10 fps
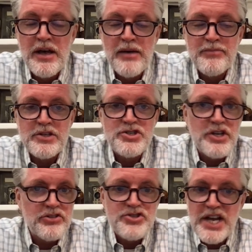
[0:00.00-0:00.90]
The
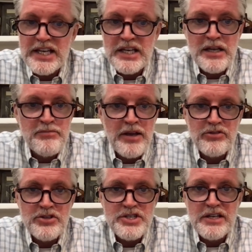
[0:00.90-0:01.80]
just checking in
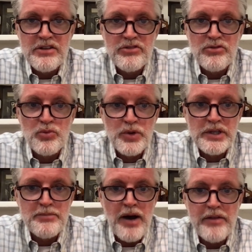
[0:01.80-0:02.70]
message is
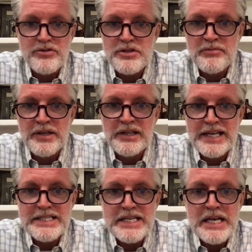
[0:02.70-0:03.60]
really bothersome and
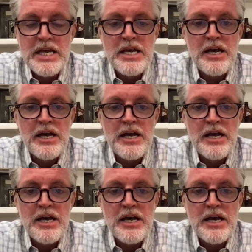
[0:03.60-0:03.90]
lazy